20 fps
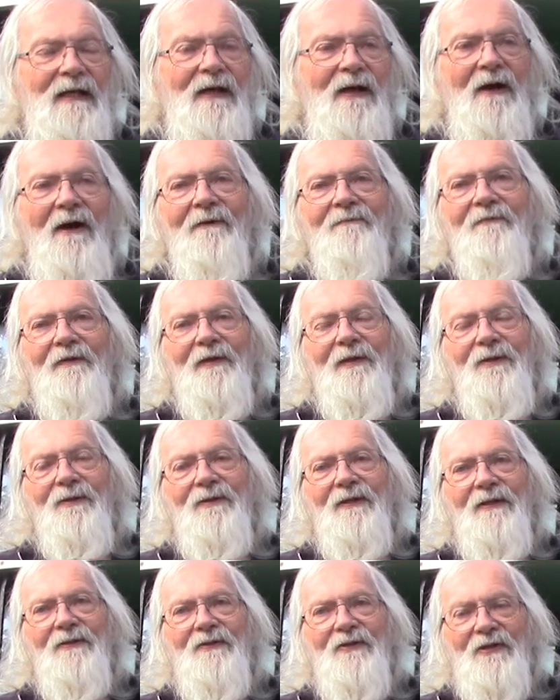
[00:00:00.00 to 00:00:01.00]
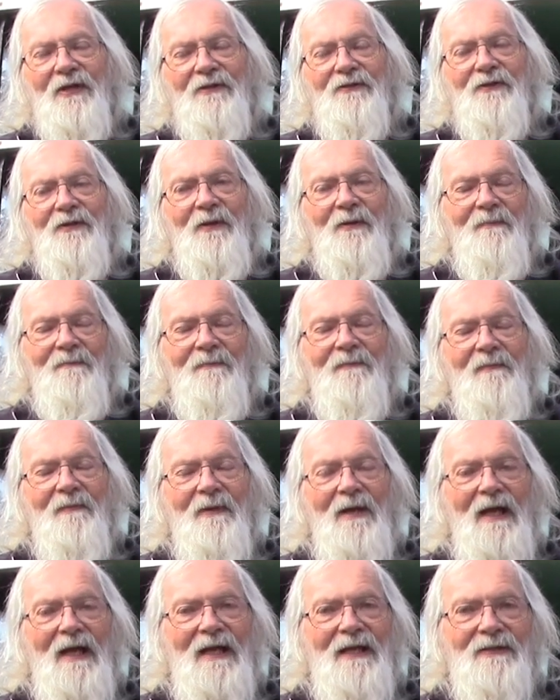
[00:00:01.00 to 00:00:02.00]
convoluted system
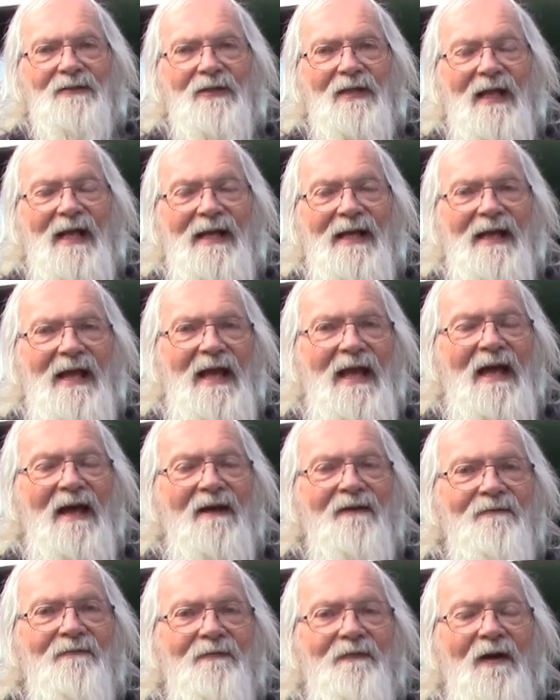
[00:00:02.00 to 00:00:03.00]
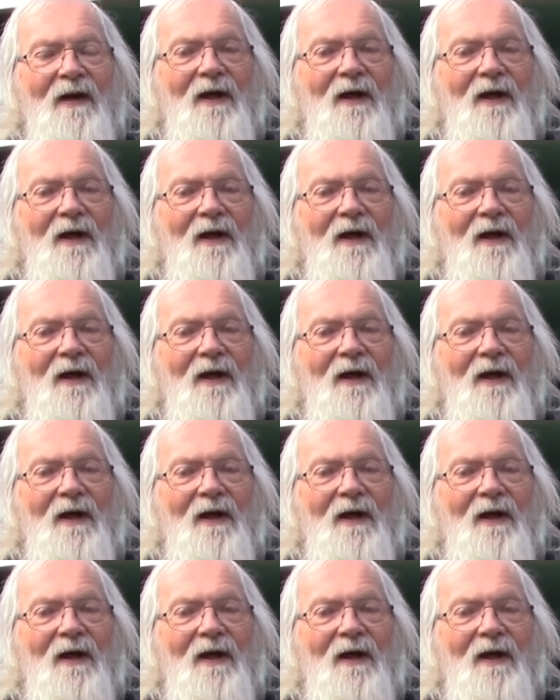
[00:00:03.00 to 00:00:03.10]
as they have,